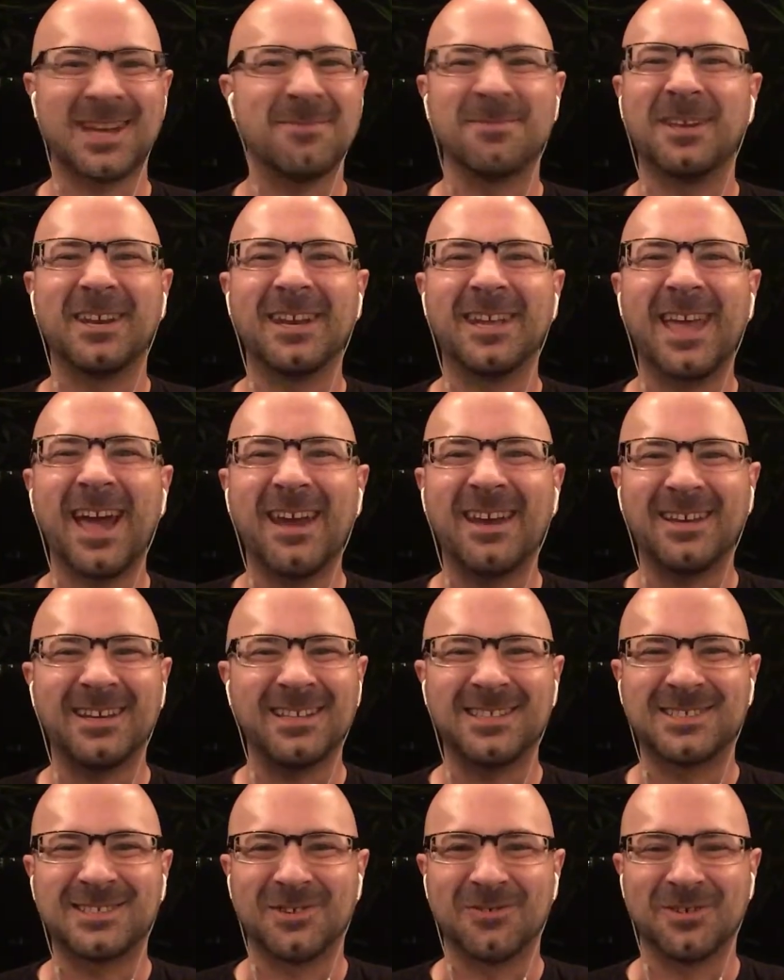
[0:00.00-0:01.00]
I'm gonna get it."
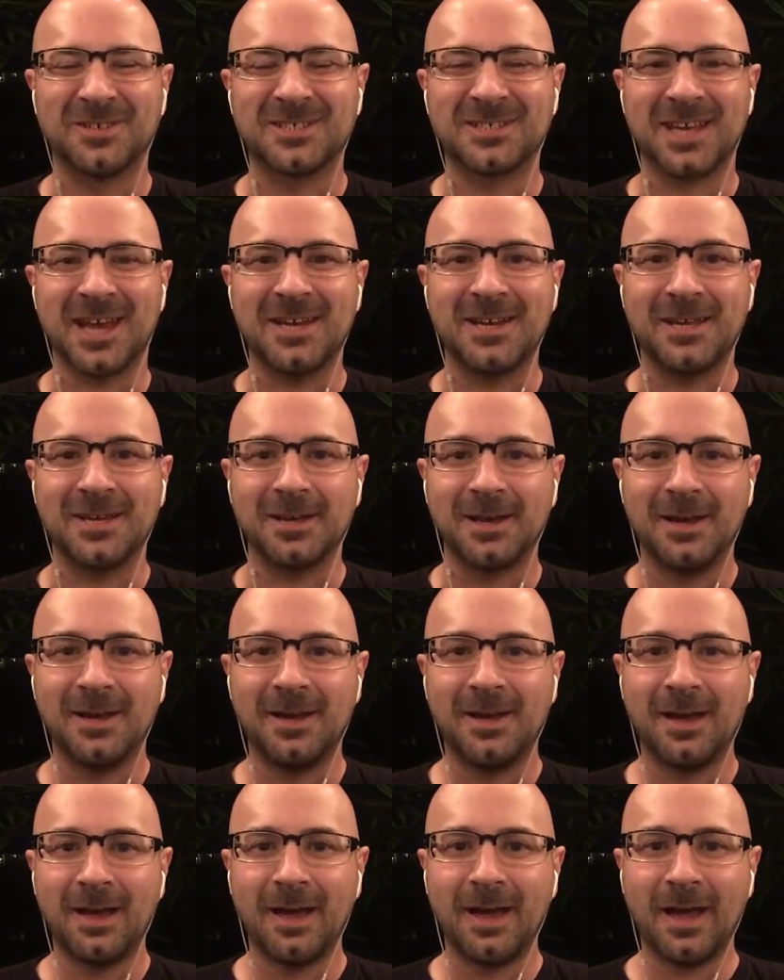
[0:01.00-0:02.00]
He's so excited,
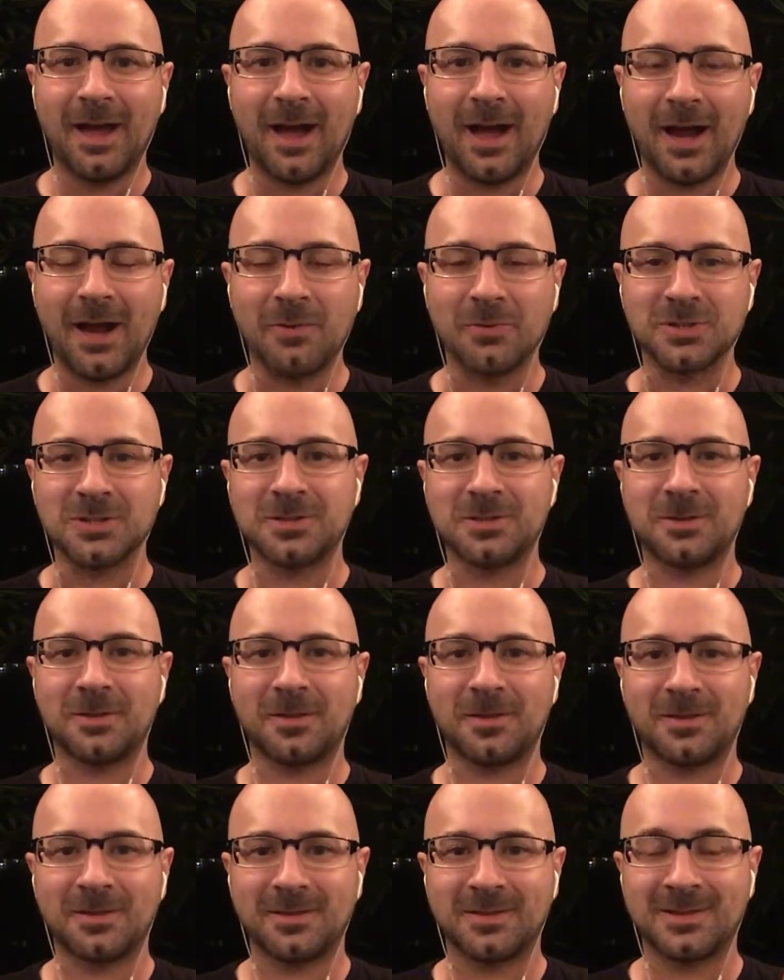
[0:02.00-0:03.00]
and I was
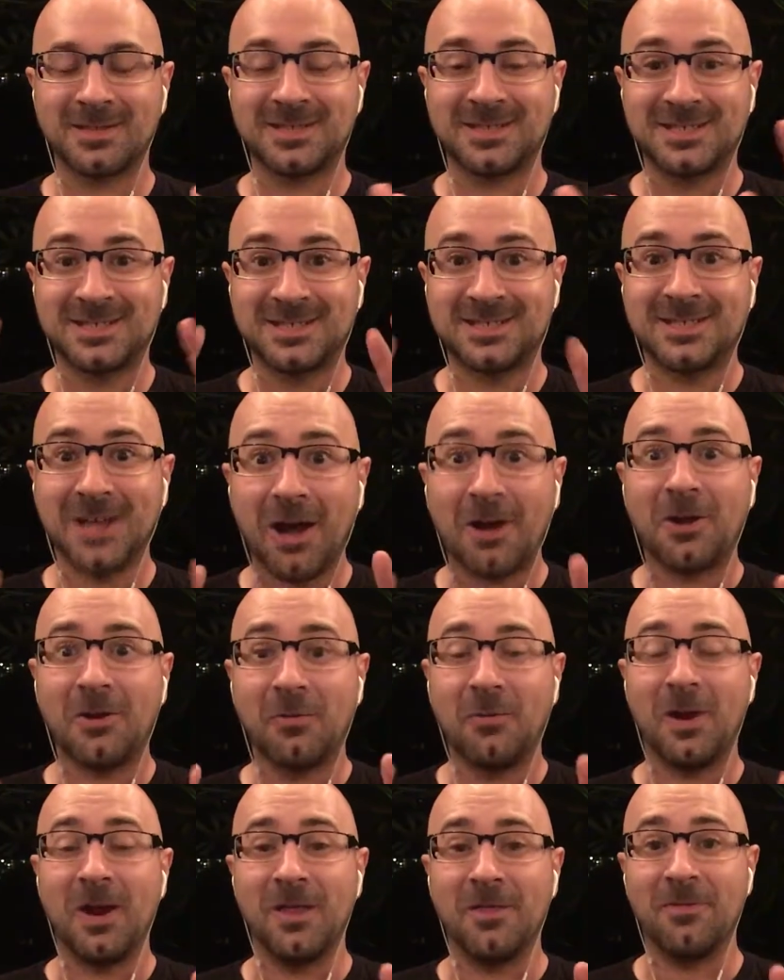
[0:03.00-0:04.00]
stuck
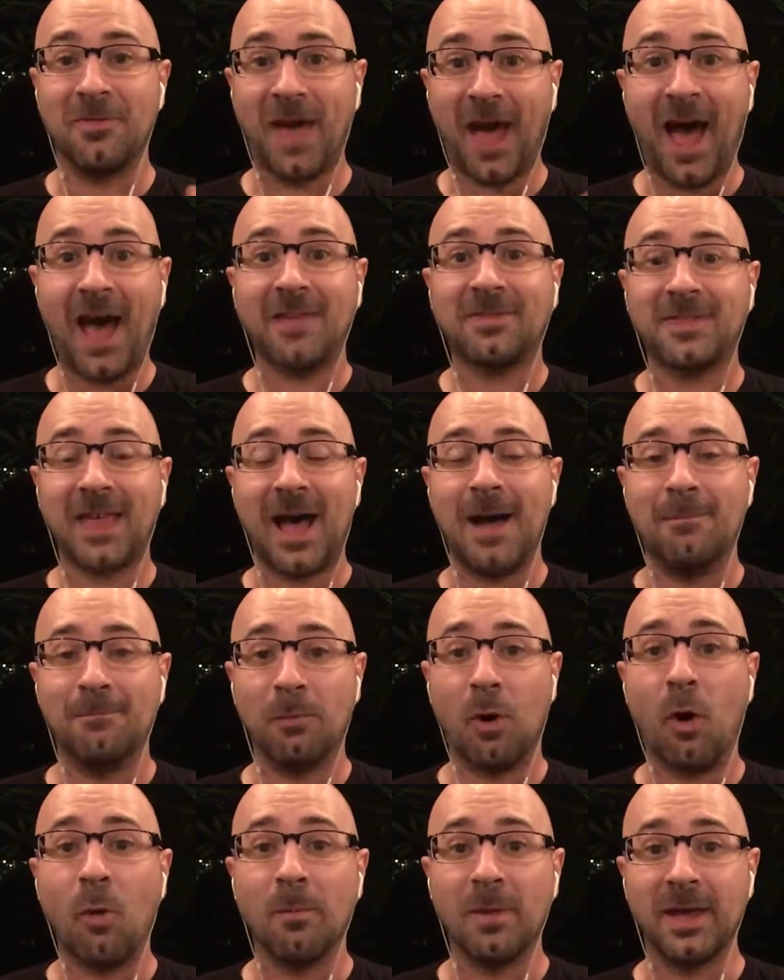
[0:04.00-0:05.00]
with, at that
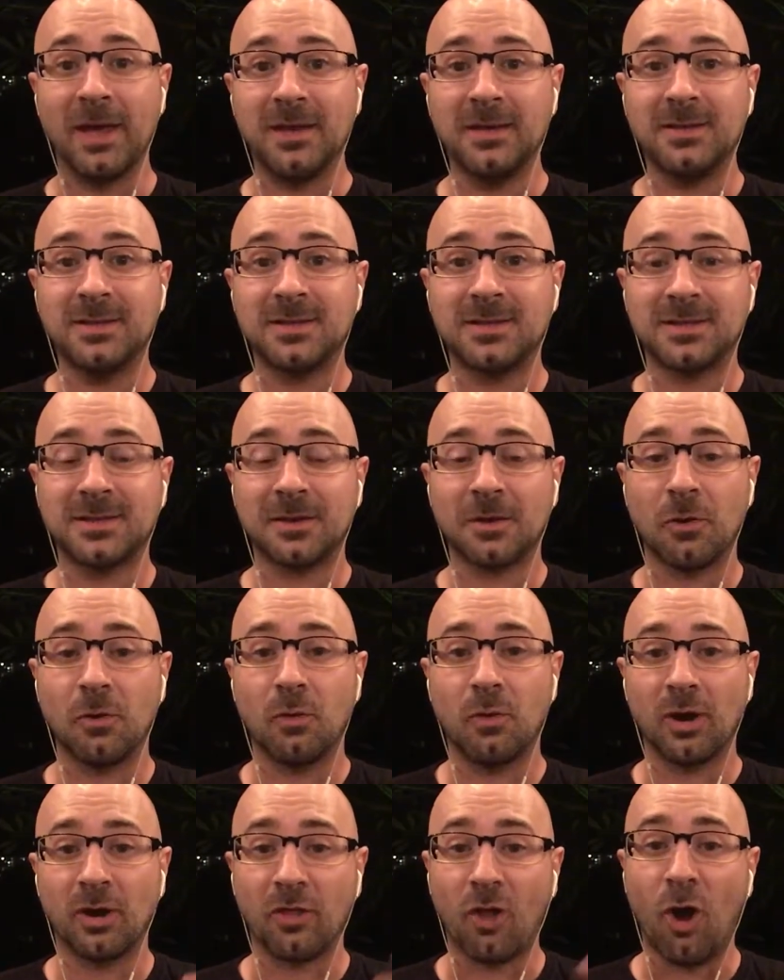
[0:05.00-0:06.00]
moment,
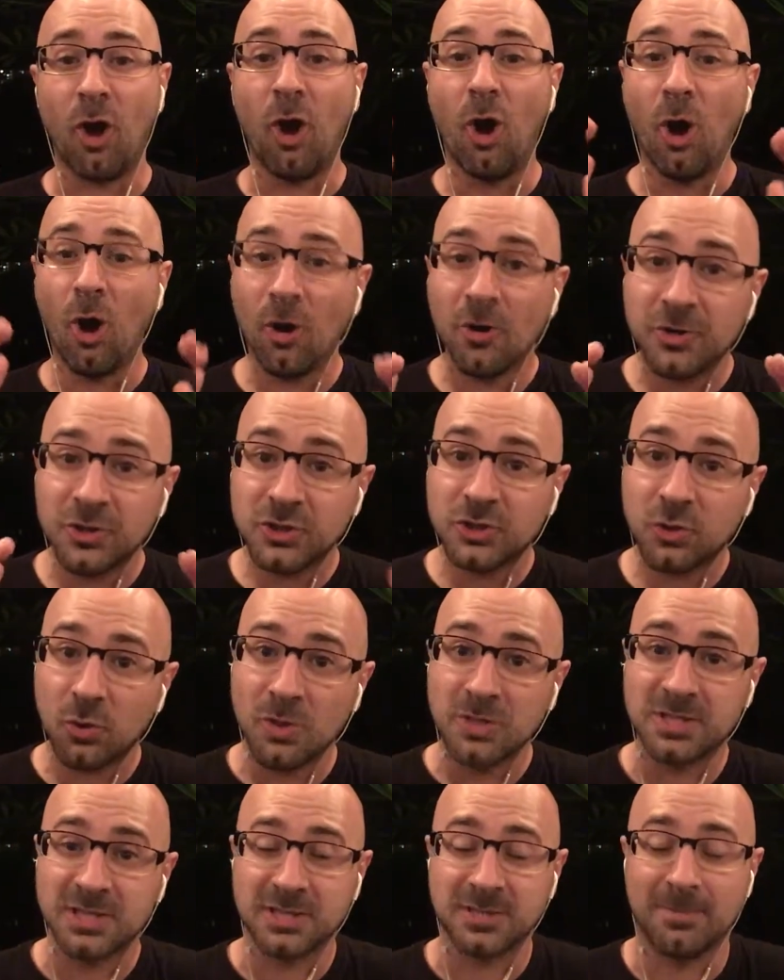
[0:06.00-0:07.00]
one of the hardest
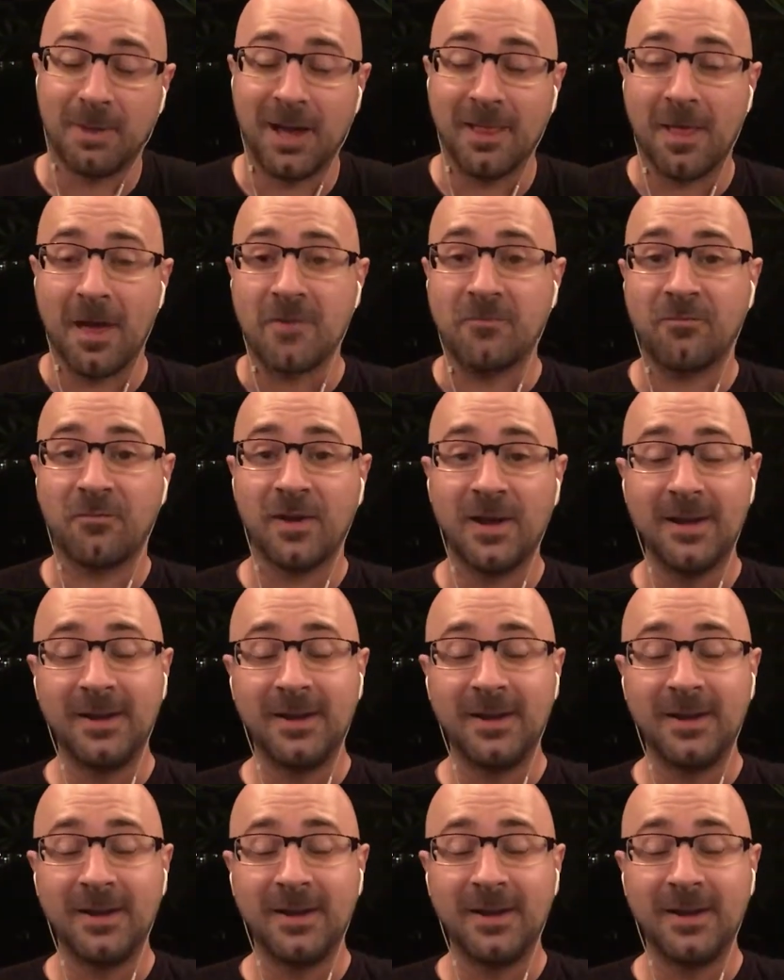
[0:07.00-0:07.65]
choices of my life.